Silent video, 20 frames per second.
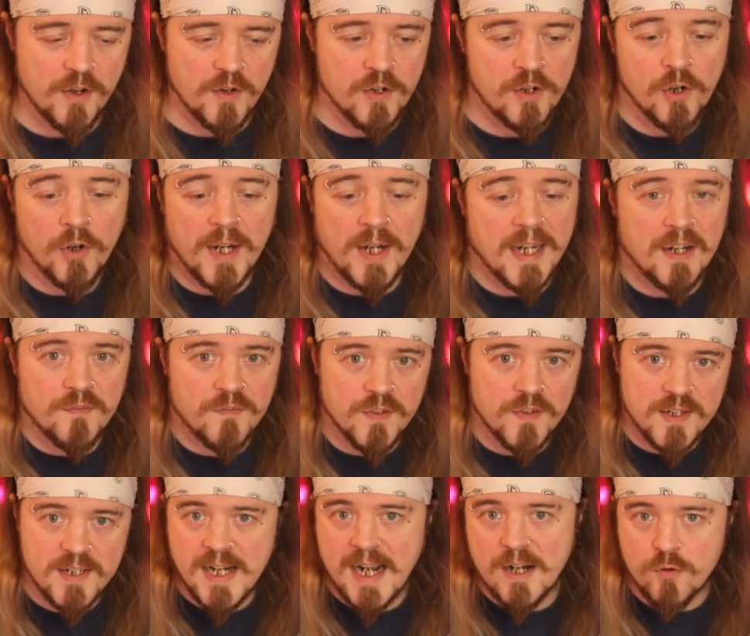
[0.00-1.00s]
looking for
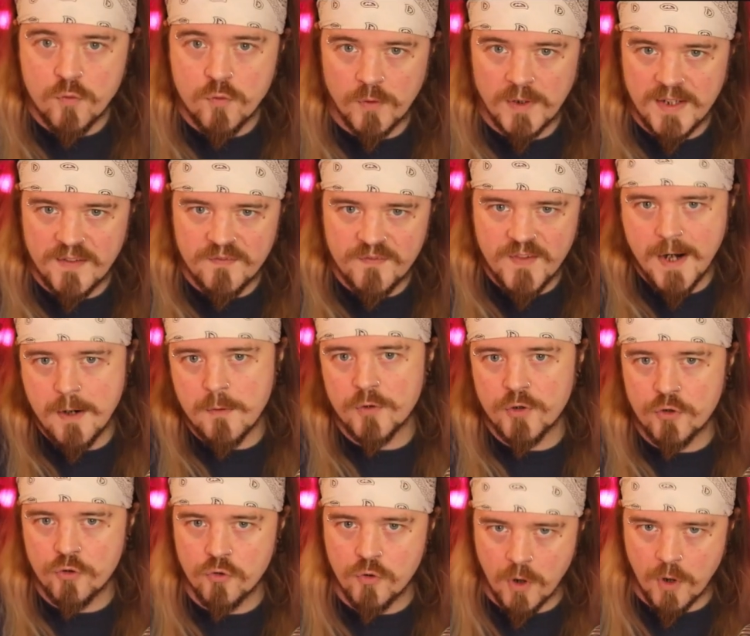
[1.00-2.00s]
naturally
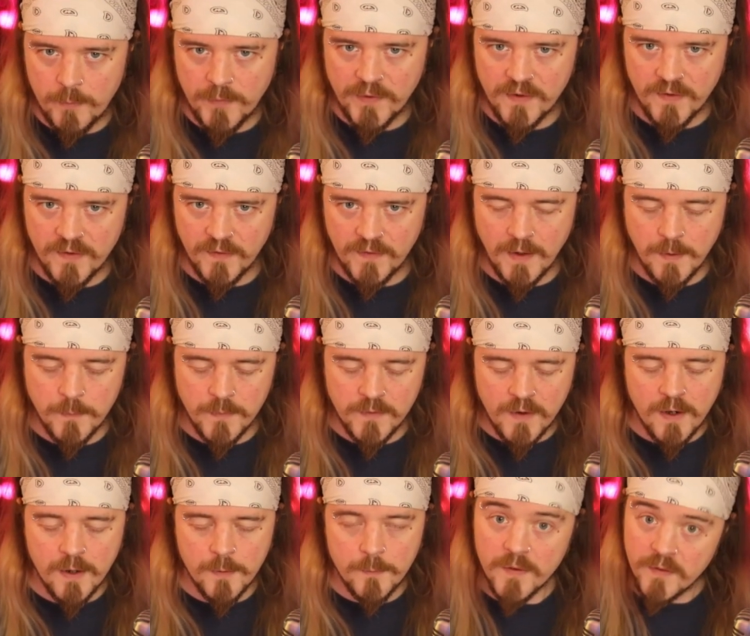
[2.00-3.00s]
found drops at the same
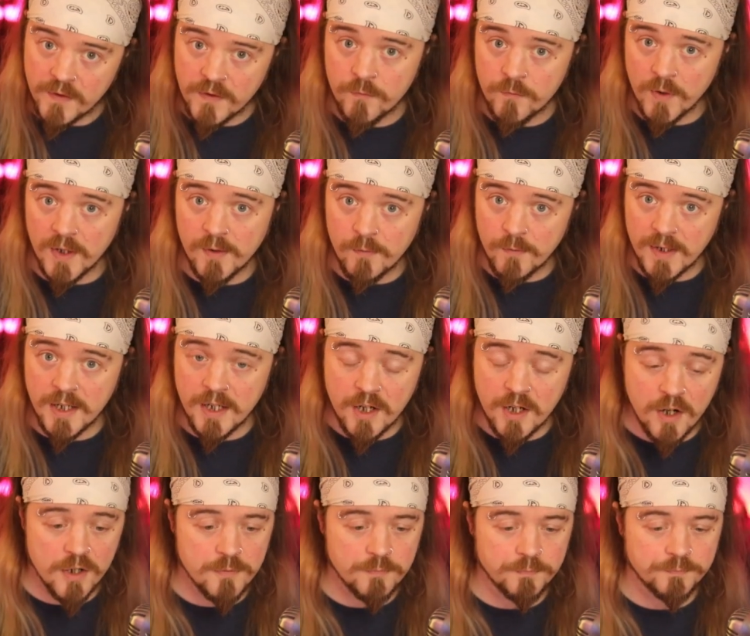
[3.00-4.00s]
time. This is really, really good.